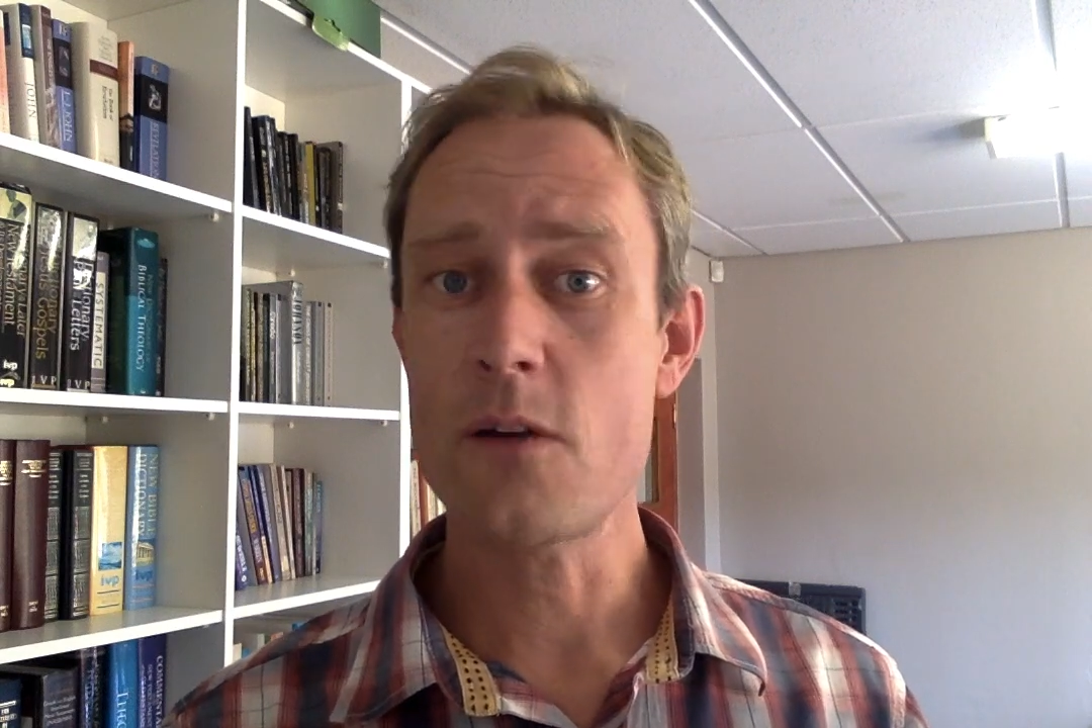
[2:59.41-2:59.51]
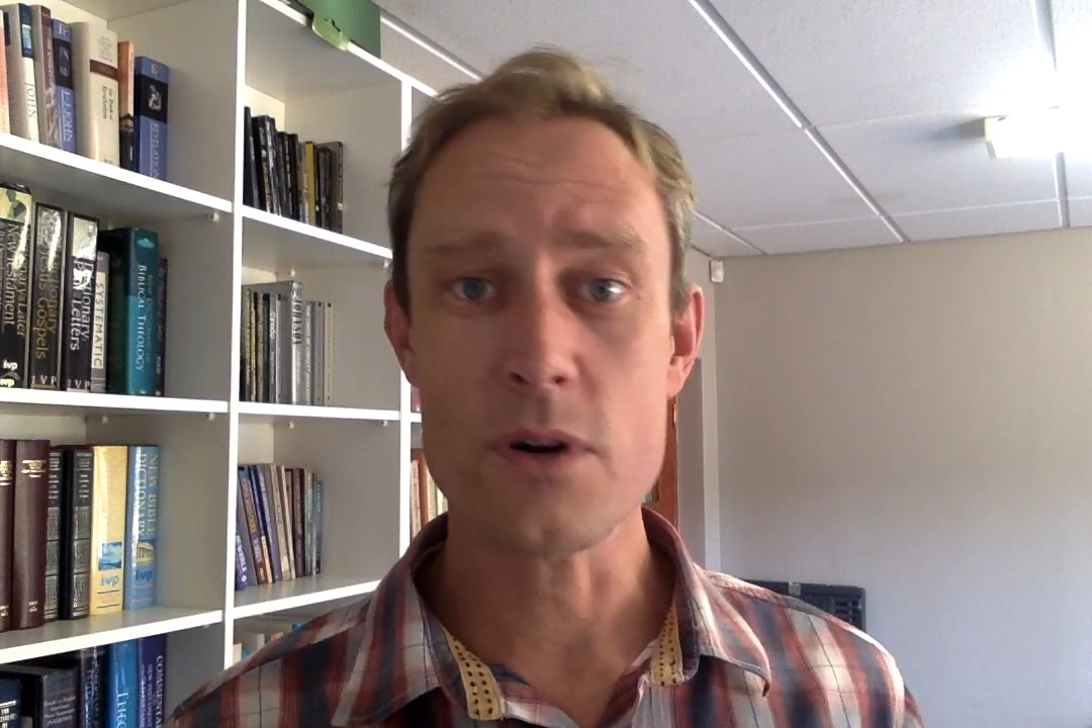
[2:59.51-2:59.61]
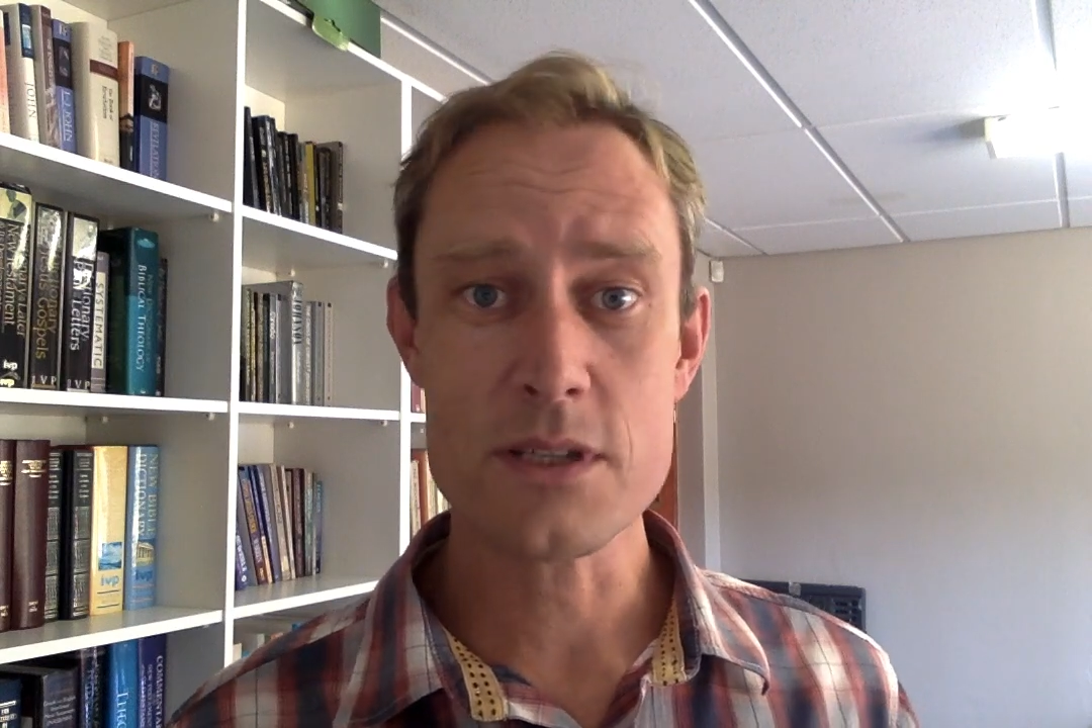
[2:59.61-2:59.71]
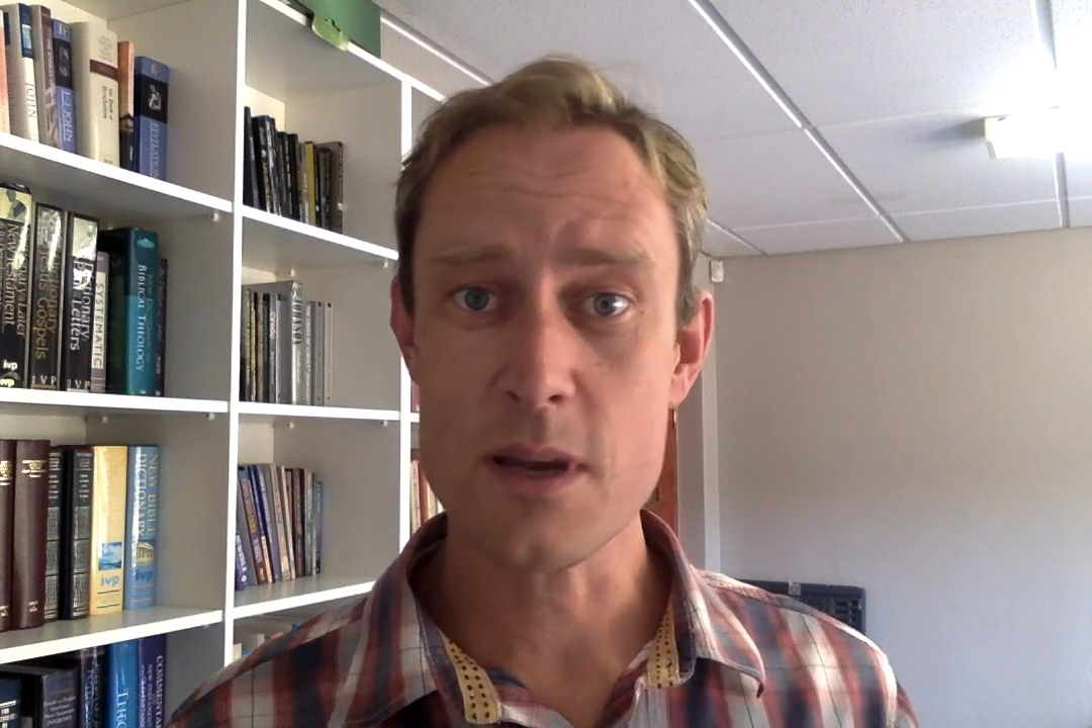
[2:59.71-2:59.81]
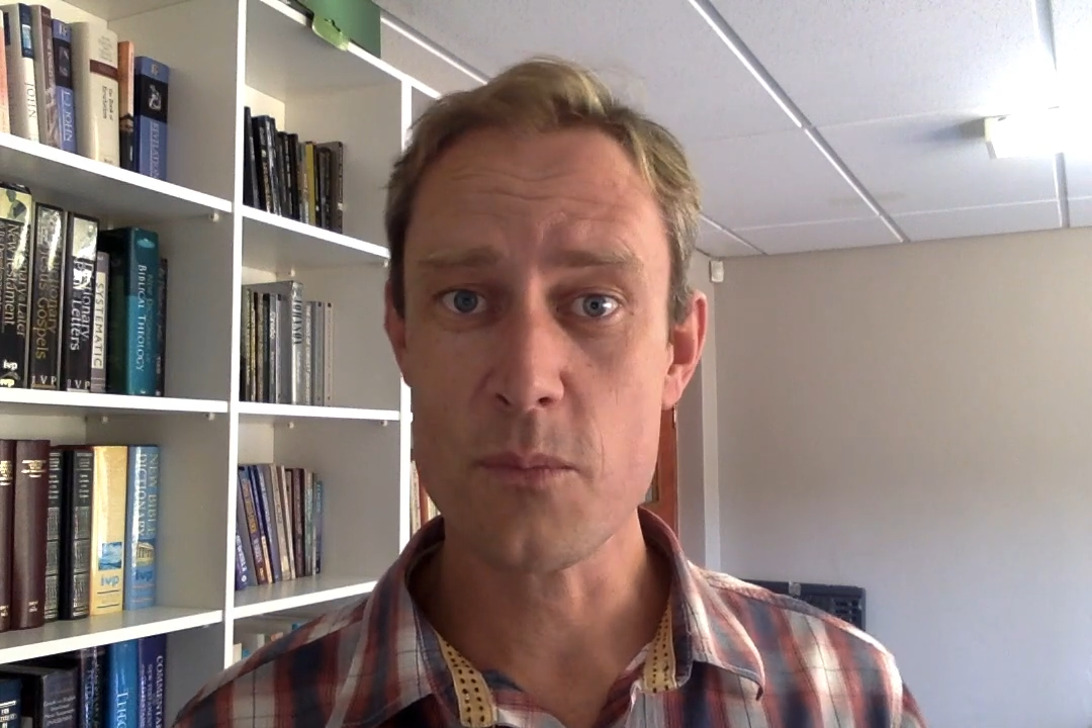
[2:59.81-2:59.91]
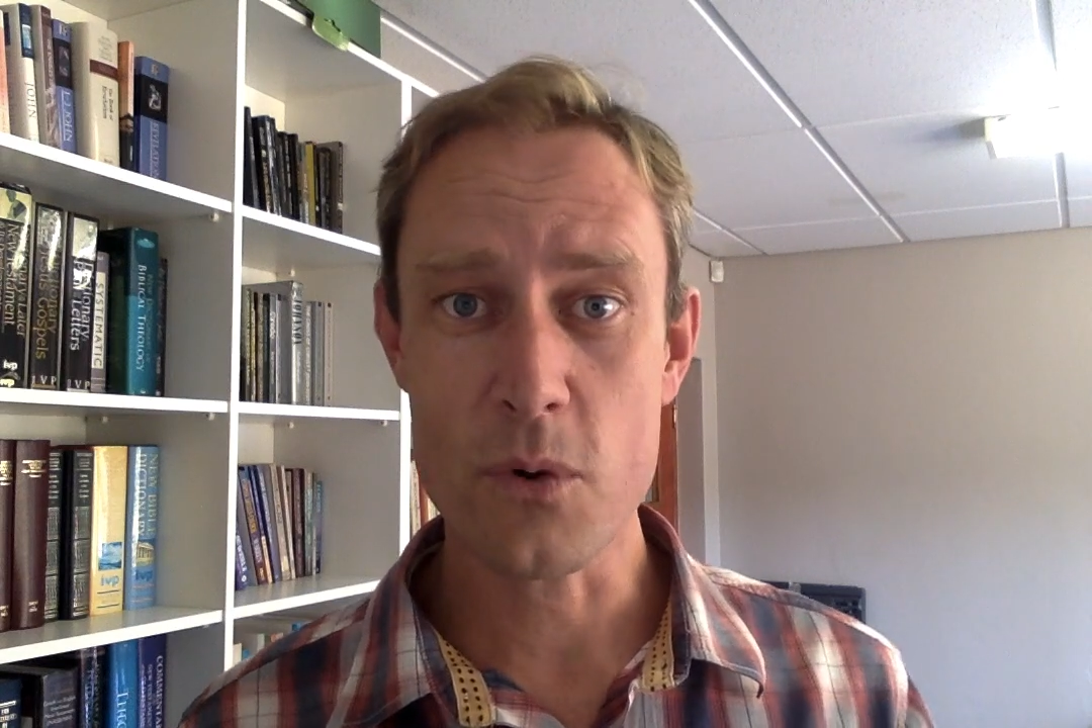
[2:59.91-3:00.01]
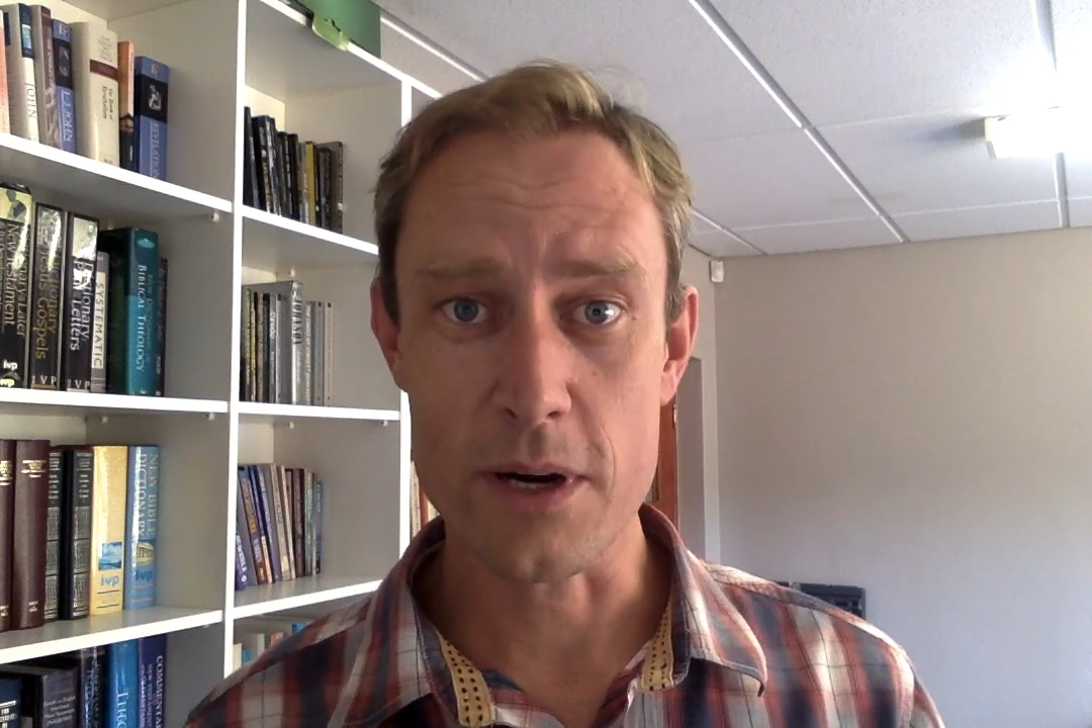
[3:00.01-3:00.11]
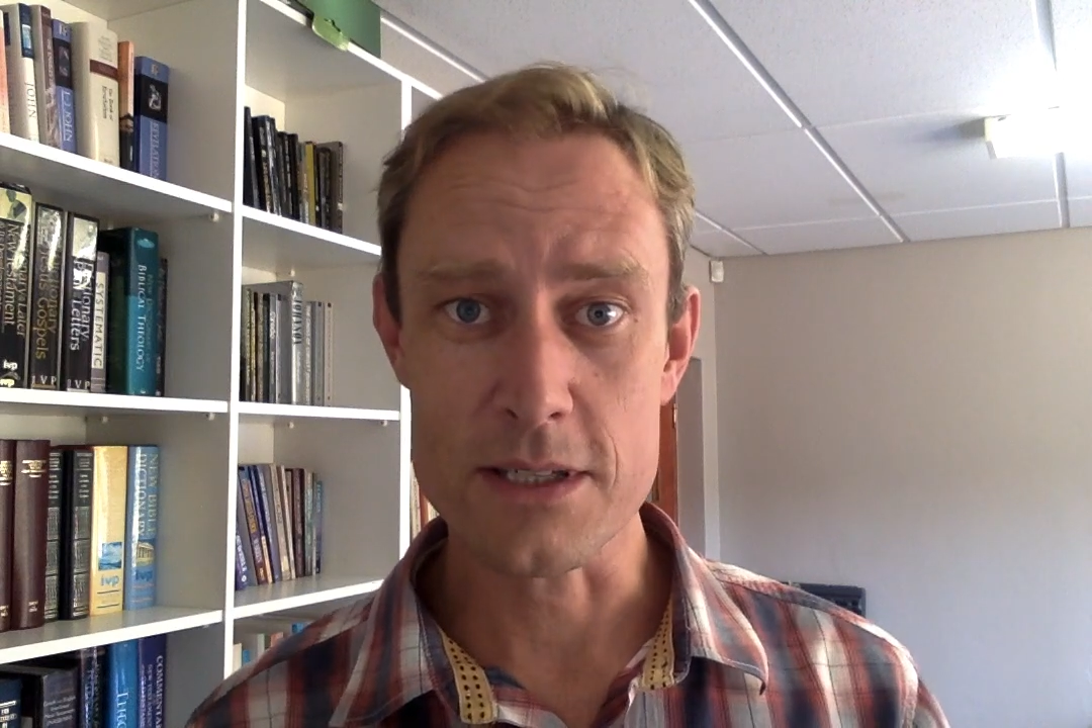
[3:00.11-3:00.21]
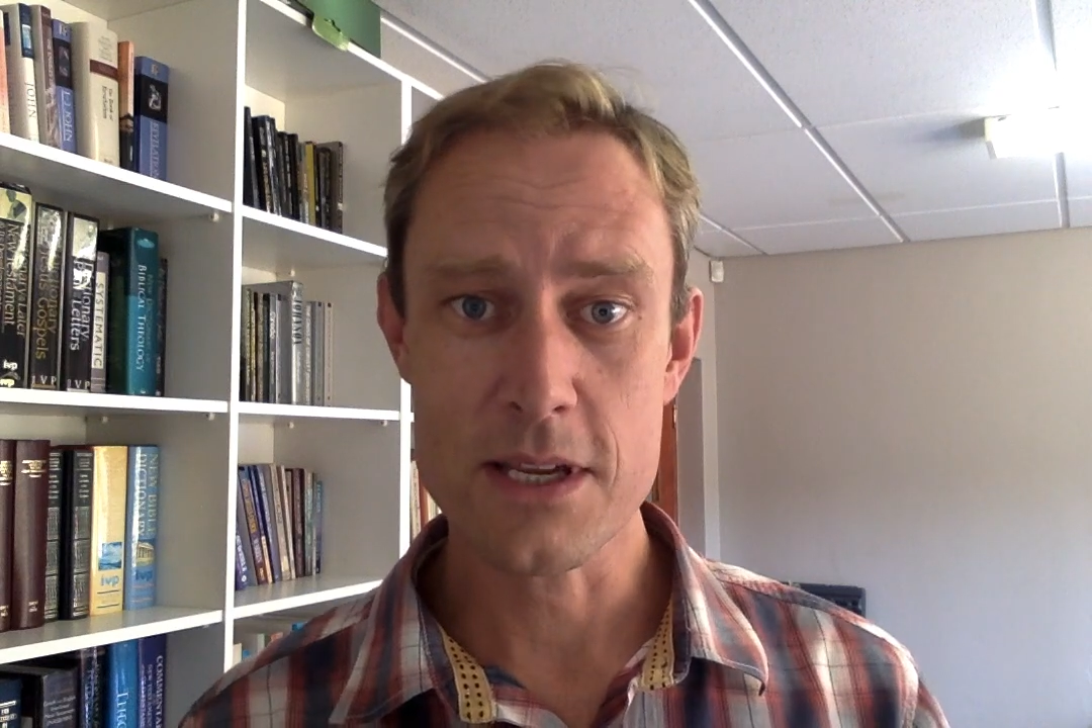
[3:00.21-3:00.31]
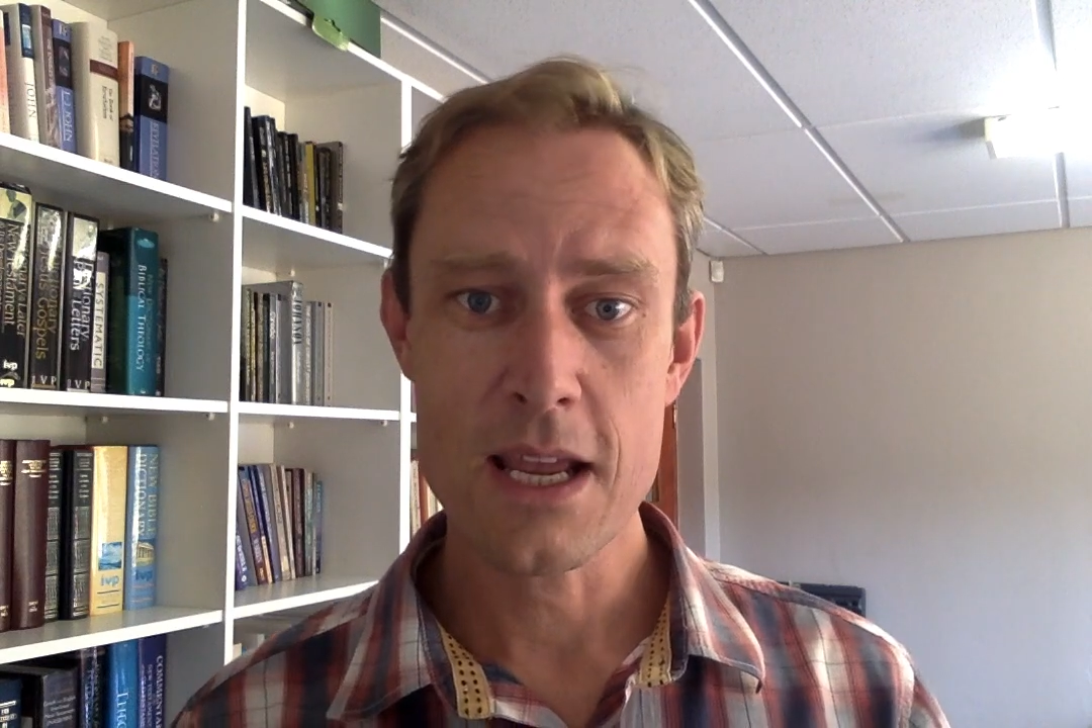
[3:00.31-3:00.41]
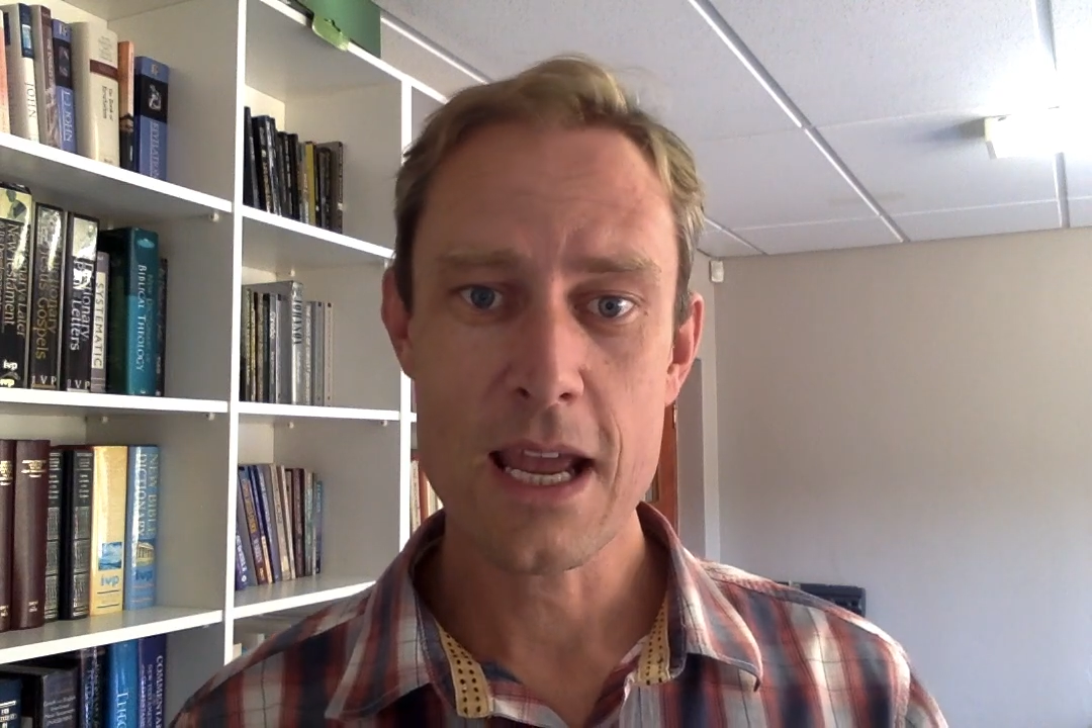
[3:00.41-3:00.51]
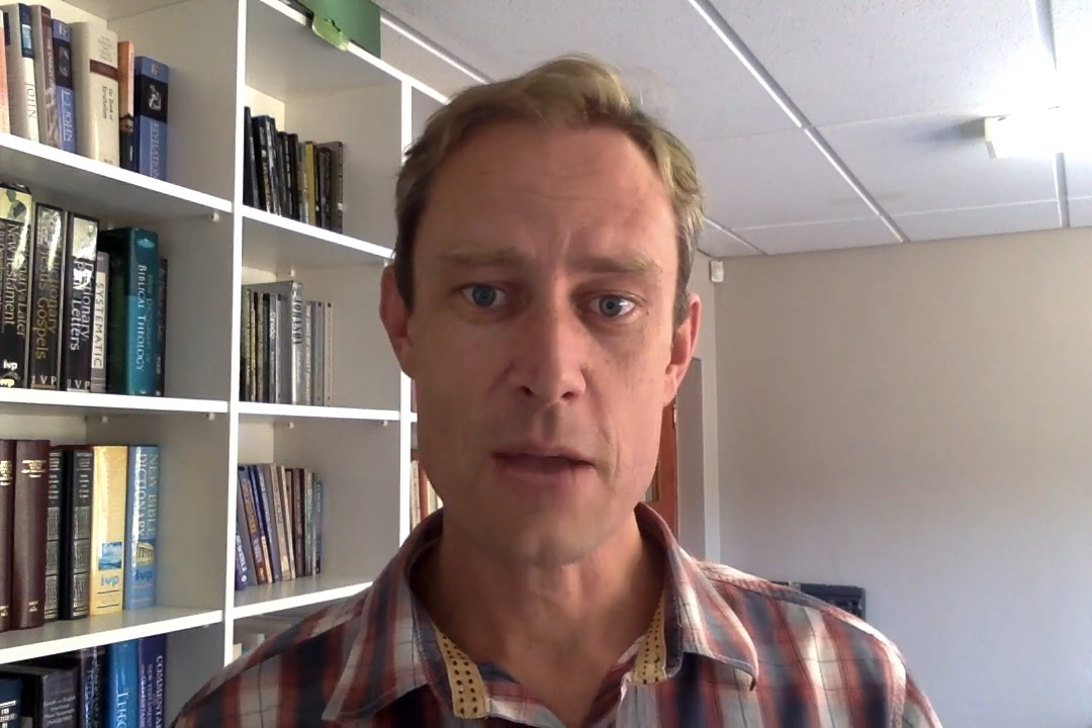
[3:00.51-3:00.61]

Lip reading: over at some point